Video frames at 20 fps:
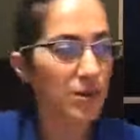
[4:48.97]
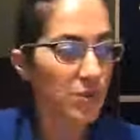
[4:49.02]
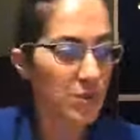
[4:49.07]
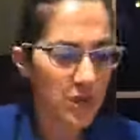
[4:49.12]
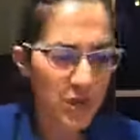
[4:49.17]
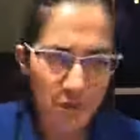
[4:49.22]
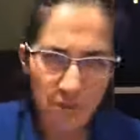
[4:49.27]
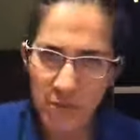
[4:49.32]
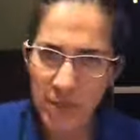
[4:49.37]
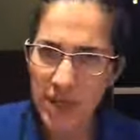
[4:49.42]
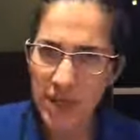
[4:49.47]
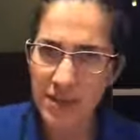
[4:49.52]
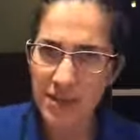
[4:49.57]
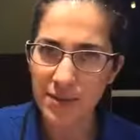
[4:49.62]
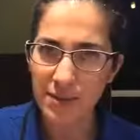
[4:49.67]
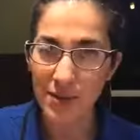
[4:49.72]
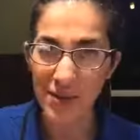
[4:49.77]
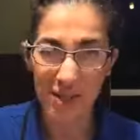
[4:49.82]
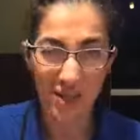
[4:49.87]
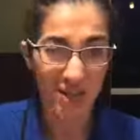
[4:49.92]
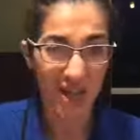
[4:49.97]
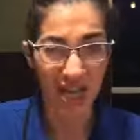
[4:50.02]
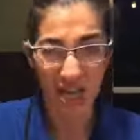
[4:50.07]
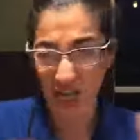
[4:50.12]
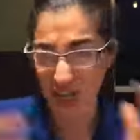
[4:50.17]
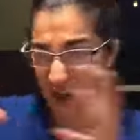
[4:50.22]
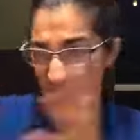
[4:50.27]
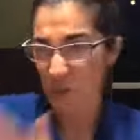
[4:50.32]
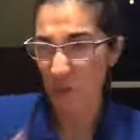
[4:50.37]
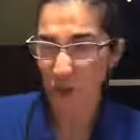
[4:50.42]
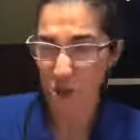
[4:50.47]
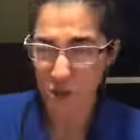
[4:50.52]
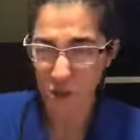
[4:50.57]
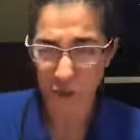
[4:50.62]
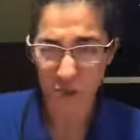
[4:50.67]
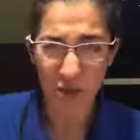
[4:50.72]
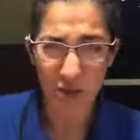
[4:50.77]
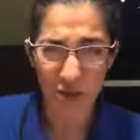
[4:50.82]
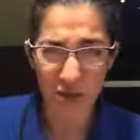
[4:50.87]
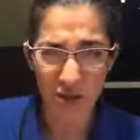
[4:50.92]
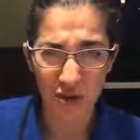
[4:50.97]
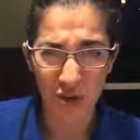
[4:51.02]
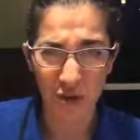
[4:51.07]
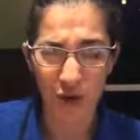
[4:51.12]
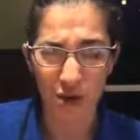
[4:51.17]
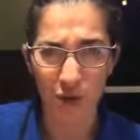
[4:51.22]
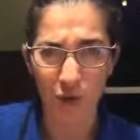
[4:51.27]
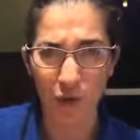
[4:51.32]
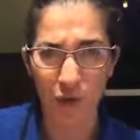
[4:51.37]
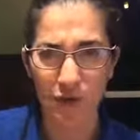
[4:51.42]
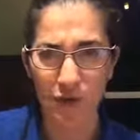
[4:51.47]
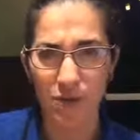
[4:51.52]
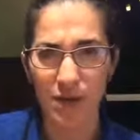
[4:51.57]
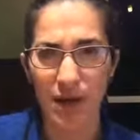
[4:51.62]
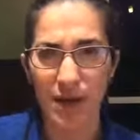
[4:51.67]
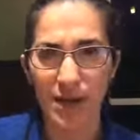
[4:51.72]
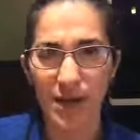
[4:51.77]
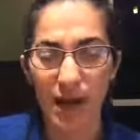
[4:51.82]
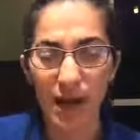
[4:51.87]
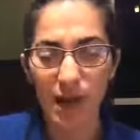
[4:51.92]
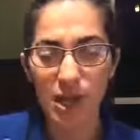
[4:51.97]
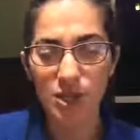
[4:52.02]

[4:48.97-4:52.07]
There is meat, but it's not like a molto meat, all over, right?